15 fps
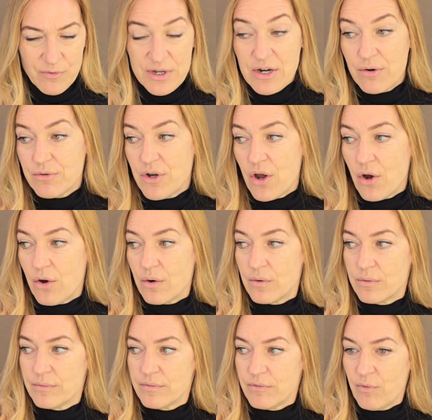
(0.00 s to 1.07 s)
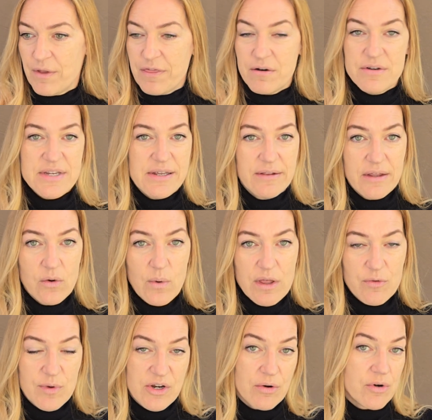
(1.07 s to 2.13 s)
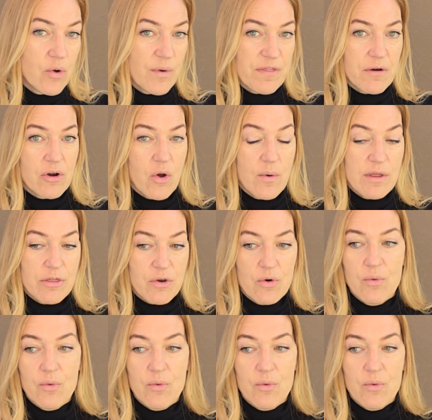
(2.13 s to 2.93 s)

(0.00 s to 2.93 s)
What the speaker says: We don't know what they're dealing with. We don't know what they're going through.